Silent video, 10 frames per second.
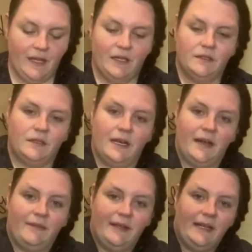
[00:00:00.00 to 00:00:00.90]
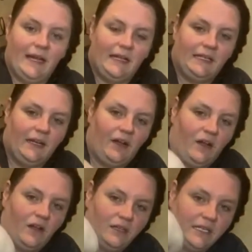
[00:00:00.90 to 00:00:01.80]
So now we got it
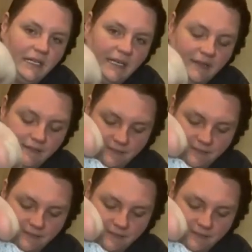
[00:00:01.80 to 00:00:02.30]
all cut out.